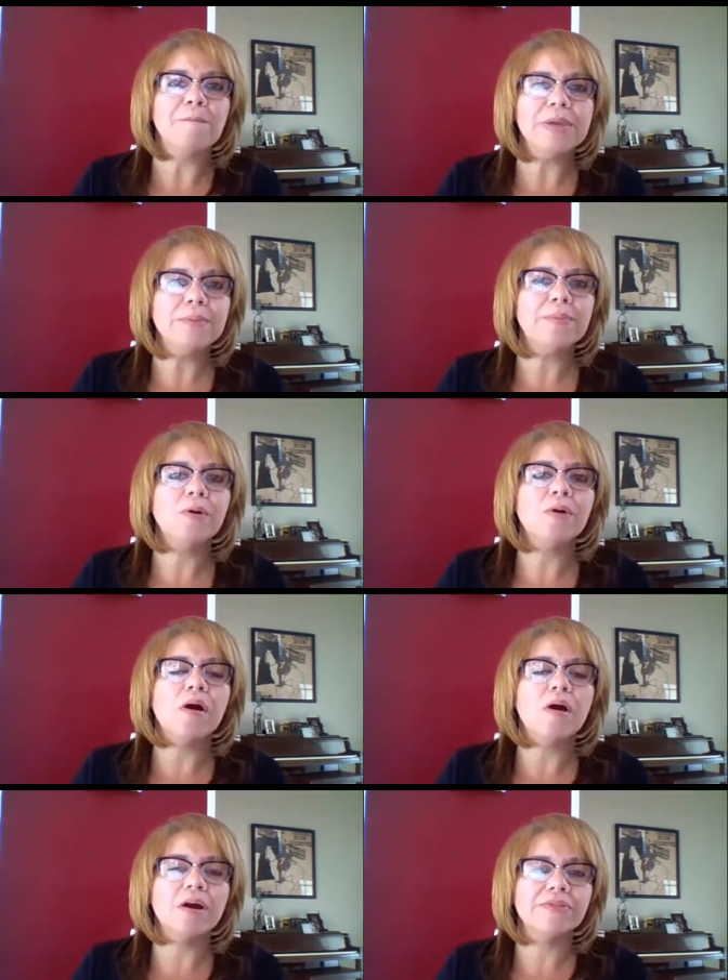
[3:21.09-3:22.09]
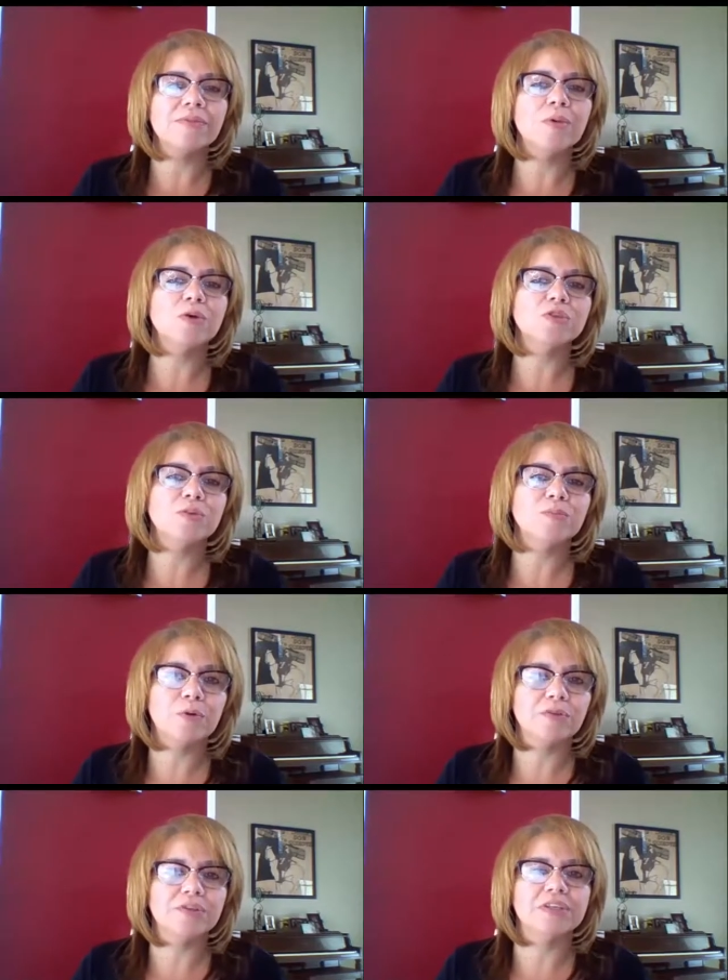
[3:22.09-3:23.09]
people are the most
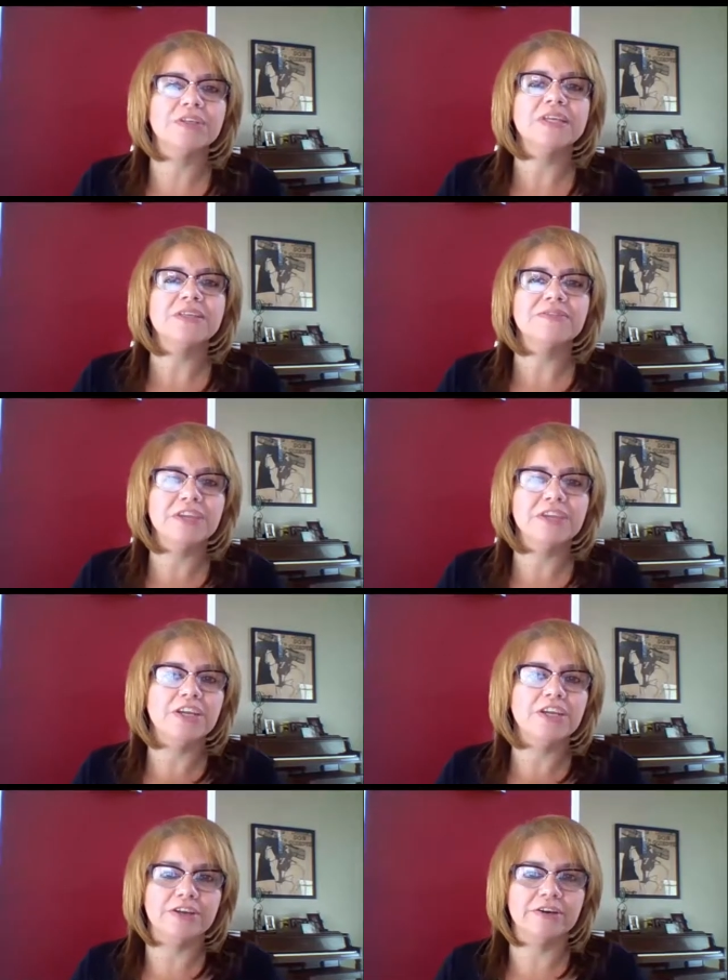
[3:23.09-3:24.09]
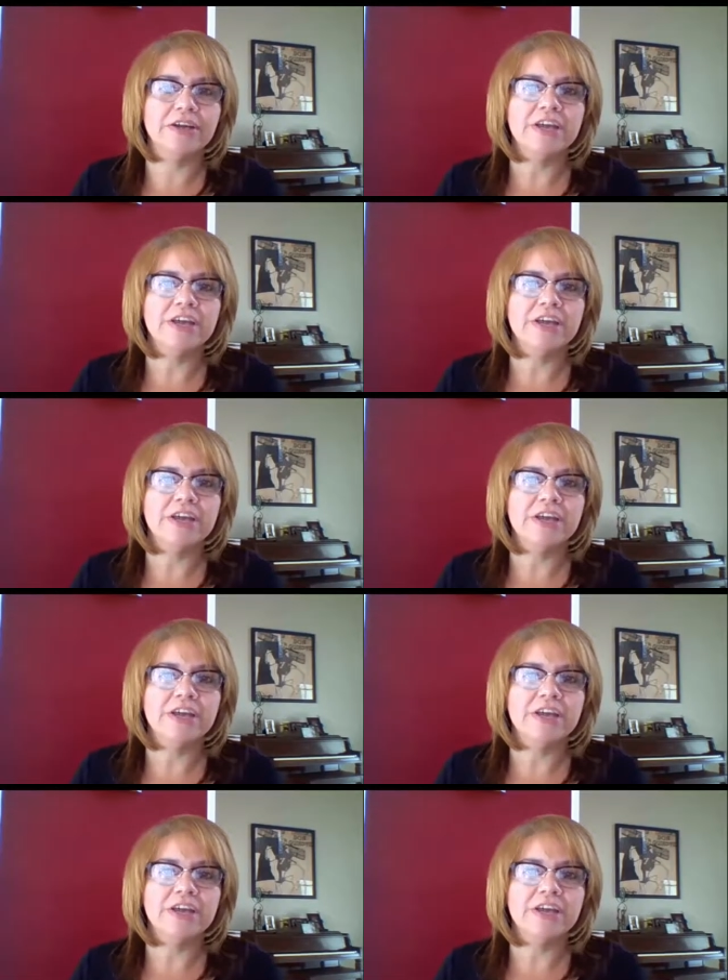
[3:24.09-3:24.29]
important thing here.